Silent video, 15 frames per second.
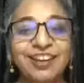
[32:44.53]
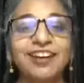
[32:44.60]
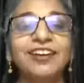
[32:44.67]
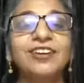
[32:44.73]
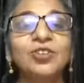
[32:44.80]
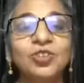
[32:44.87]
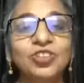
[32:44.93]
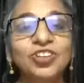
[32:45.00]

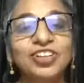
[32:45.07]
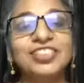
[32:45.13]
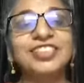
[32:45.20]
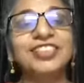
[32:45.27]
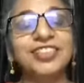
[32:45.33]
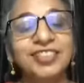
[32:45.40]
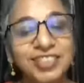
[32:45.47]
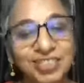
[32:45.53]
could not
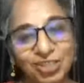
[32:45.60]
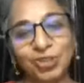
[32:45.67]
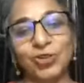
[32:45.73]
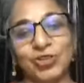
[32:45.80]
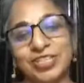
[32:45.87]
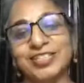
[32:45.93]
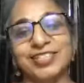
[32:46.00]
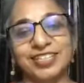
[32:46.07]
continue
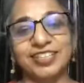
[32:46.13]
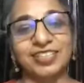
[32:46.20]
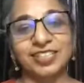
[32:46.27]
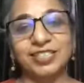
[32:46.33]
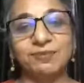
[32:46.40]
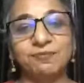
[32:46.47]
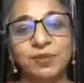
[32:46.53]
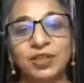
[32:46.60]
her
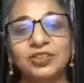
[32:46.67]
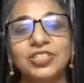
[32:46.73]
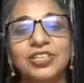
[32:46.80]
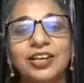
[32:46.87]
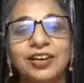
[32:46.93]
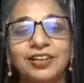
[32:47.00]
studies because